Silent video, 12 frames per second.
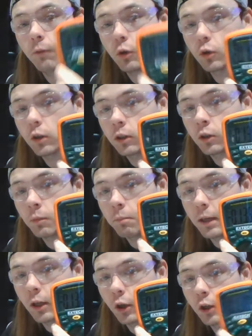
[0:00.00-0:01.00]
voltage
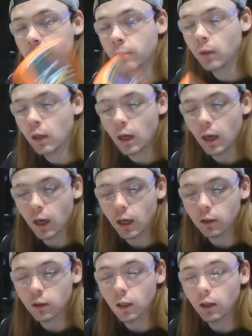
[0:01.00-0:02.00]
meter.
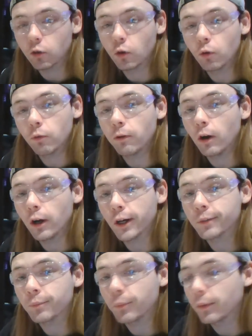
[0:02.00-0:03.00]
And so far,
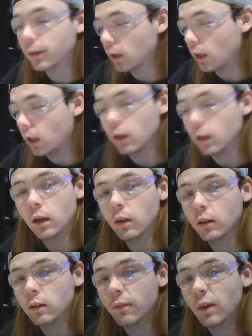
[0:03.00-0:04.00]
none of
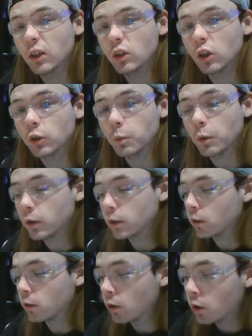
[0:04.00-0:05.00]
these have actually
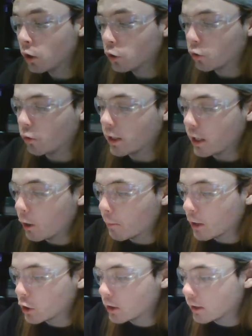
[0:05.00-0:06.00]
exploded. So right now, I'm
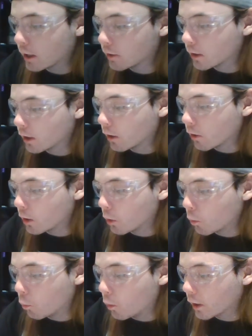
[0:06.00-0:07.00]
actually testing at the
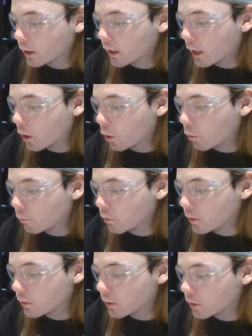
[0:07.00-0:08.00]
1K ohm
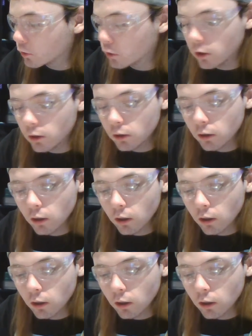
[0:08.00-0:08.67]
resistor,